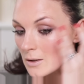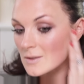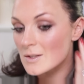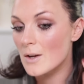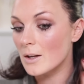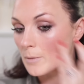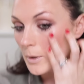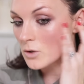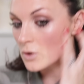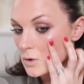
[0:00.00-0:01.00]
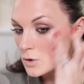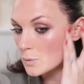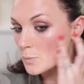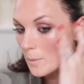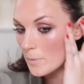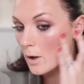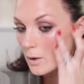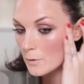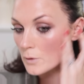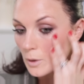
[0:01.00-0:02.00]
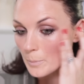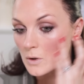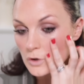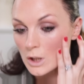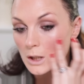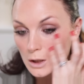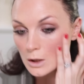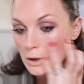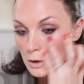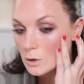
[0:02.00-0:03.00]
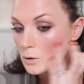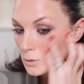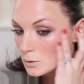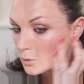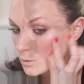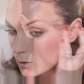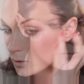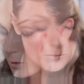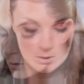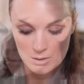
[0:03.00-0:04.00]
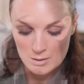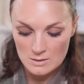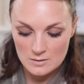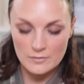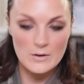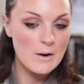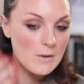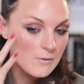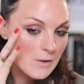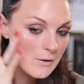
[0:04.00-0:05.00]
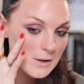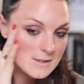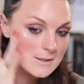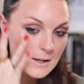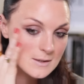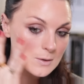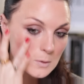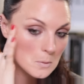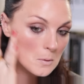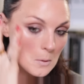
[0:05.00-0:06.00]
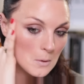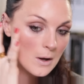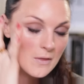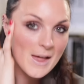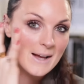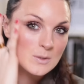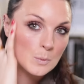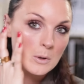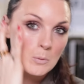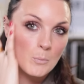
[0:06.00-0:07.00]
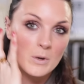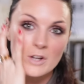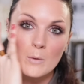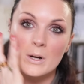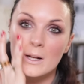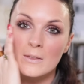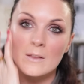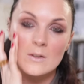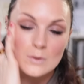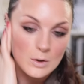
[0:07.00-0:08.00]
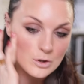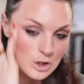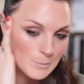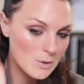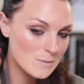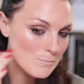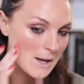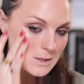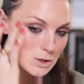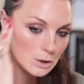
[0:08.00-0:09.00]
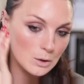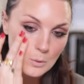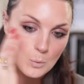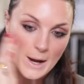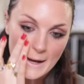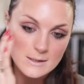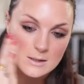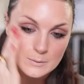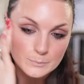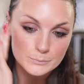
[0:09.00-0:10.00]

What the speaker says: circular motions, just rub that over the top of the cheek. It's very, very subtle. And that's what we want. We don't want anything that's got a shimmer. It's meant to look wet.